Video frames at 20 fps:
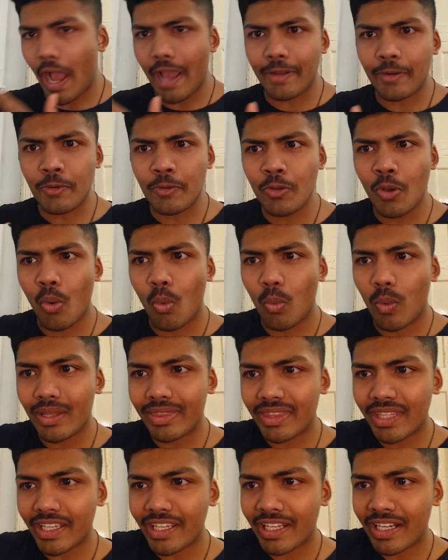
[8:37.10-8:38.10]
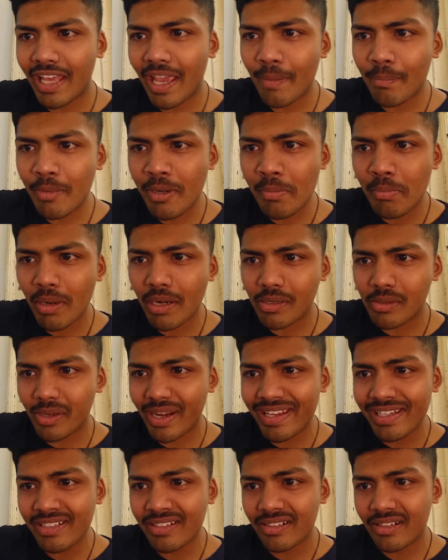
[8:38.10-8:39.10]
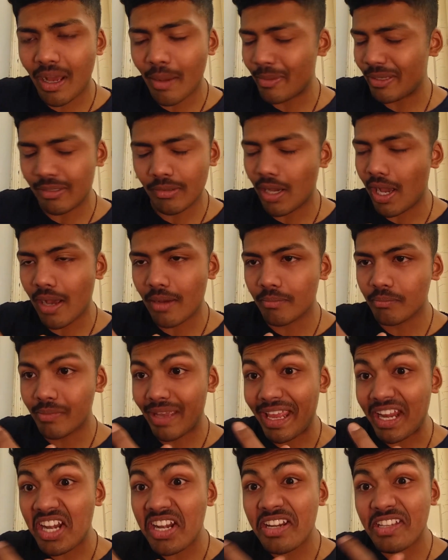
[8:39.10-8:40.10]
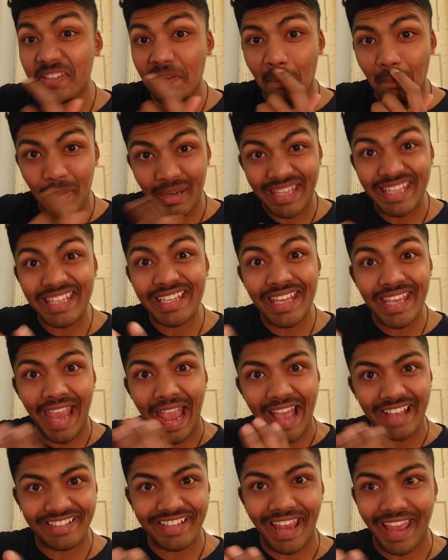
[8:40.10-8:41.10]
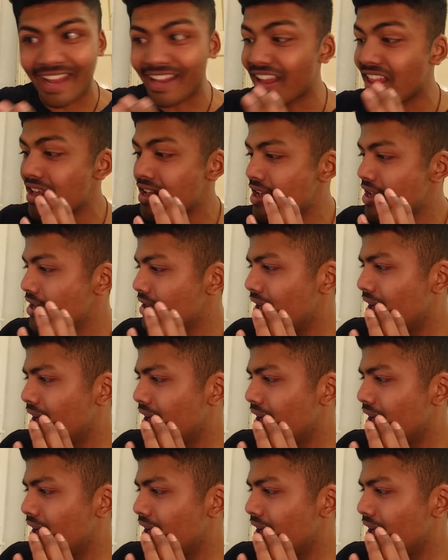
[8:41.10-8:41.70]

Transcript: I don't know what the hell happened, but Reiner, I mean, um, Eren is bleeding as hell.